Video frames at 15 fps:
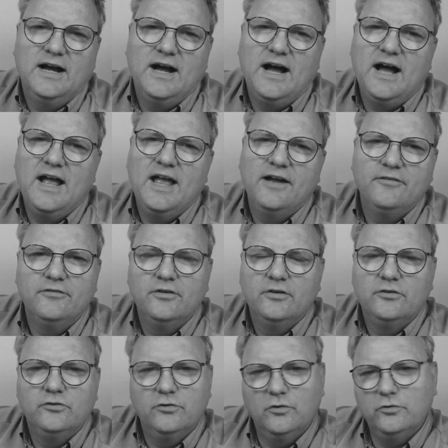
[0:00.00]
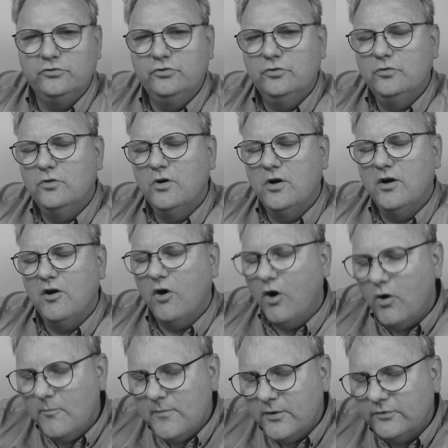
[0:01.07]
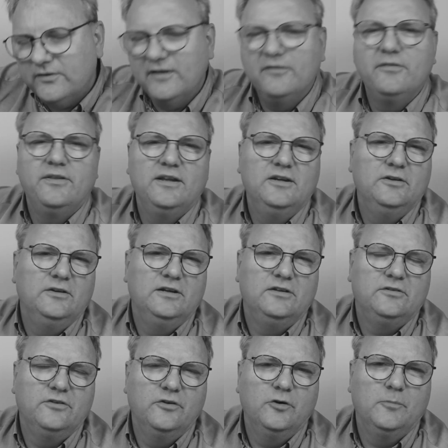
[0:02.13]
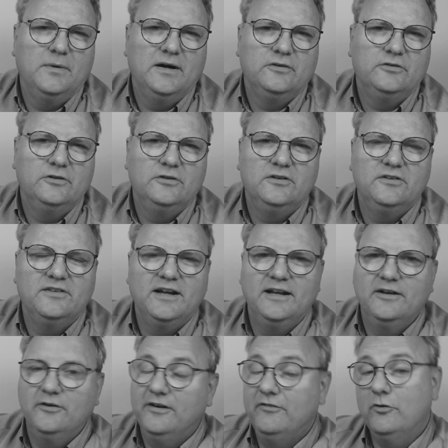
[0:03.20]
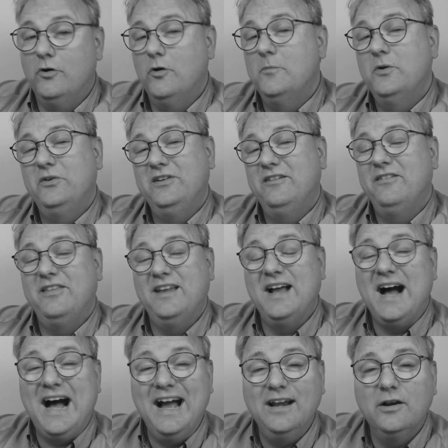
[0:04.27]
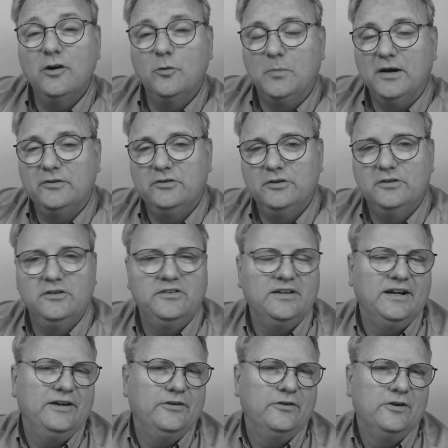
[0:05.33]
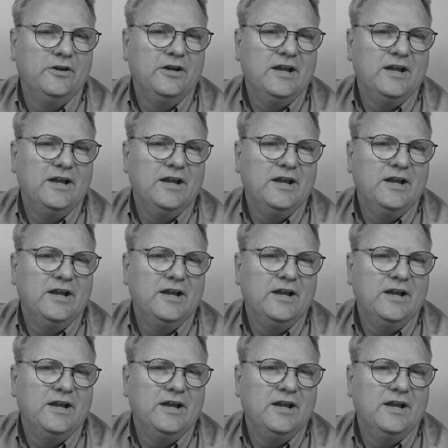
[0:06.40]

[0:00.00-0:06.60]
I have taught you almost everything you need to know about Qt Designer, almost everything I know about Qt Designer.